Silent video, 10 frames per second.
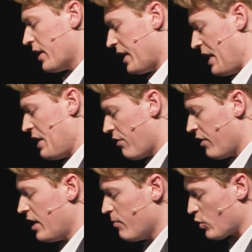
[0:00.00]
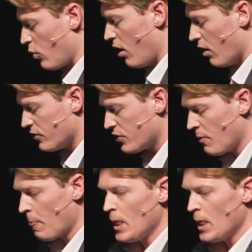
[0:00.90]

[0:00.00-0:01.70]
the key themes was,